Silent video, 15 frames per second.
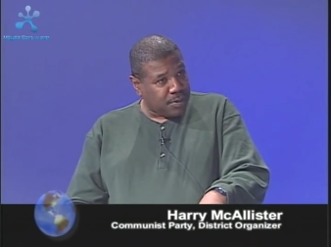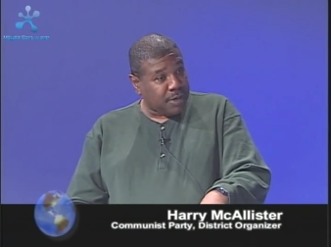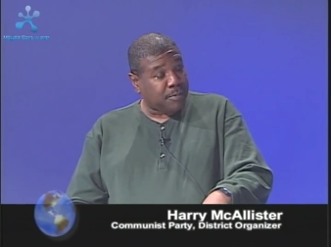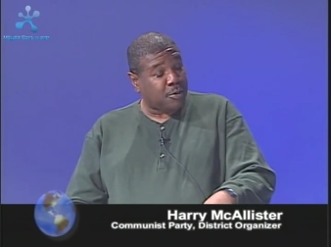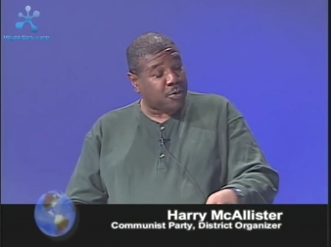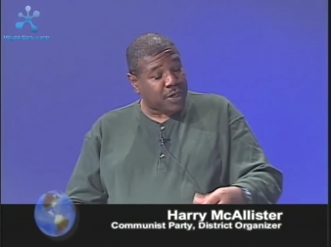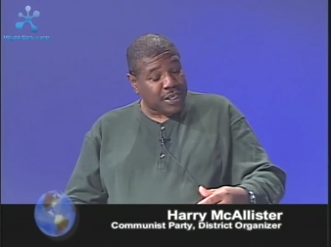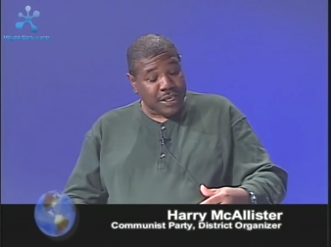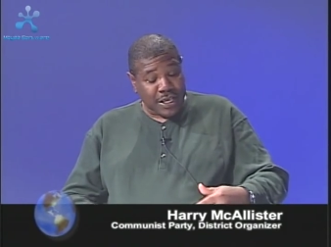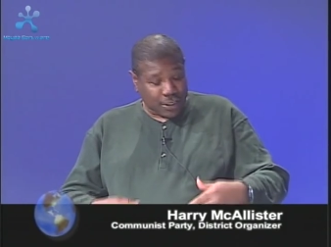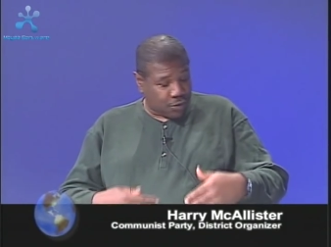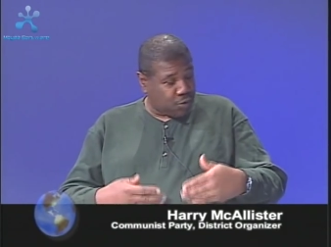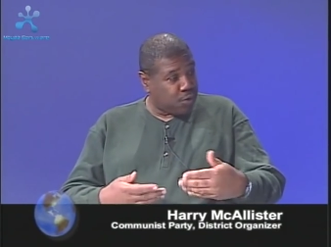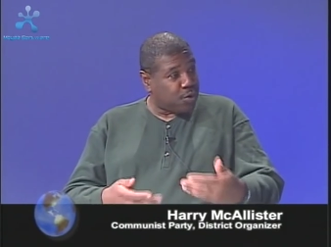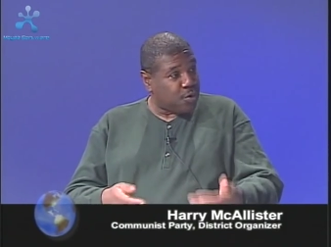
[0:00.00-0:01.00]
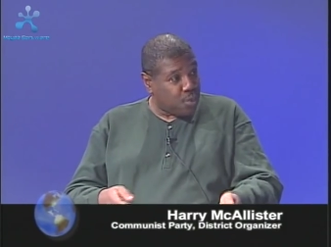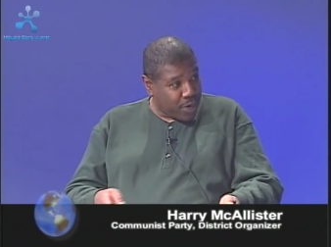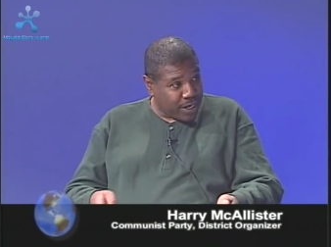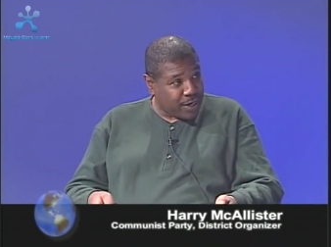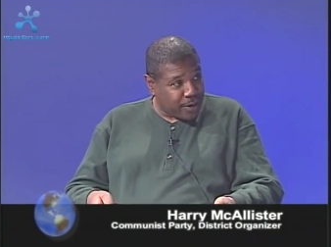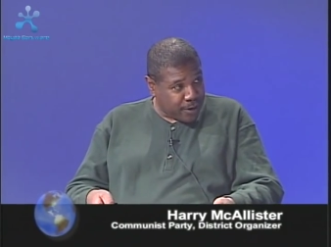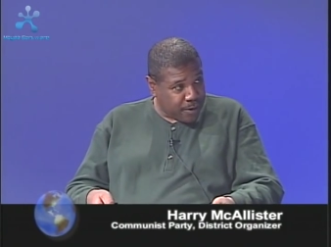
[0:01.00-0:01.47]
people can get through the
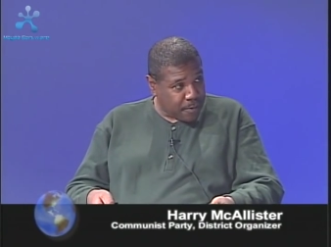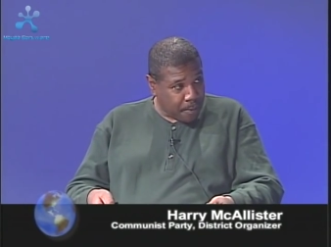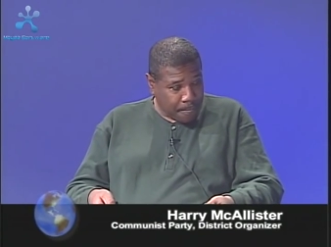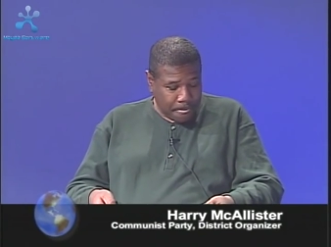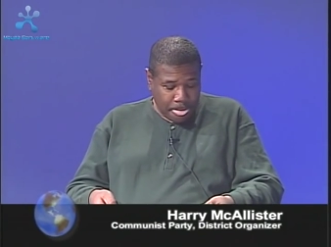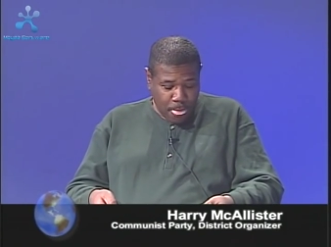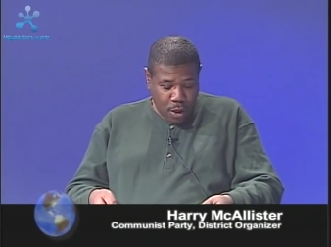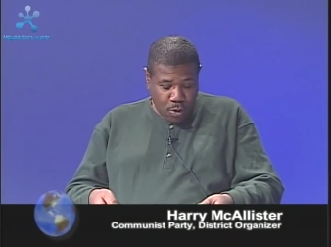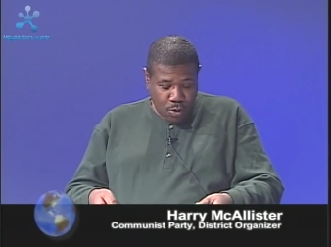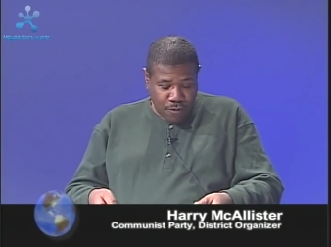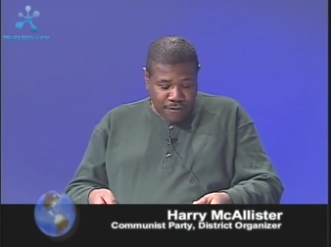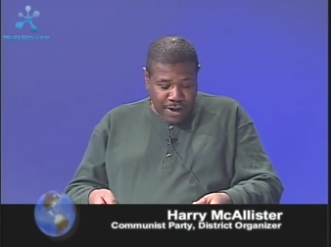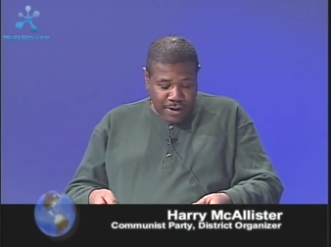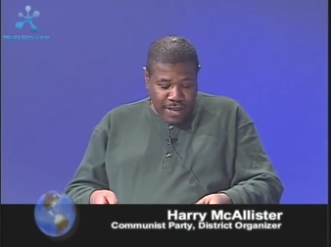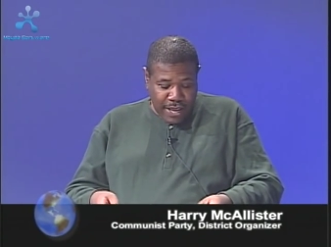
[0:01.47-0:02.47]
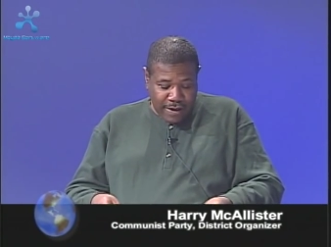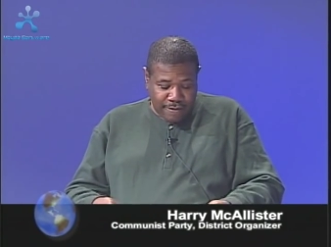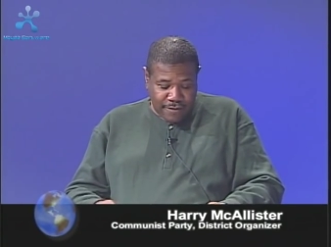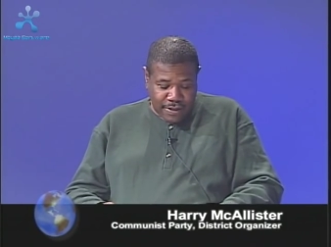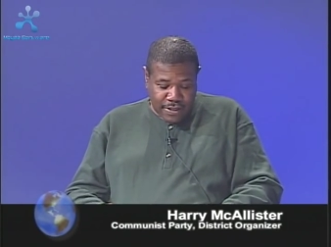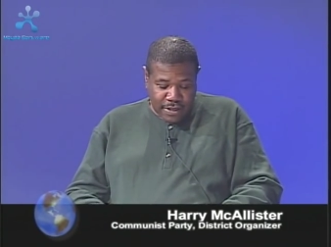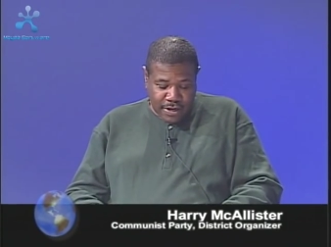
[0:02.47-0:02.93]
winter mm -hmm. without
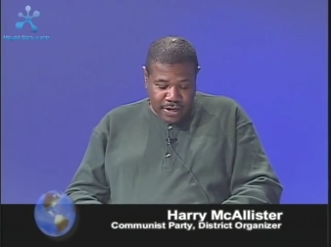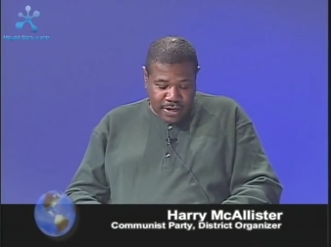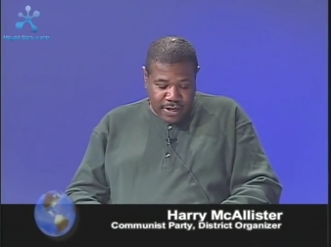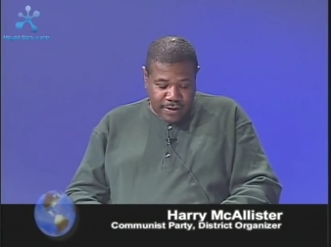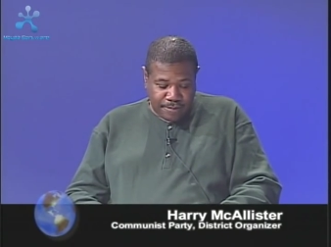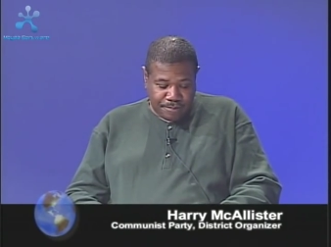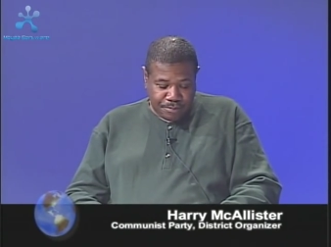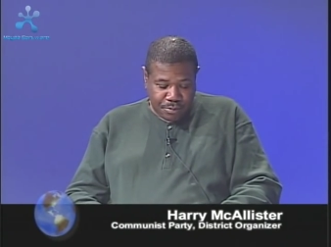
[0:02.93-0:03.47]
having uh,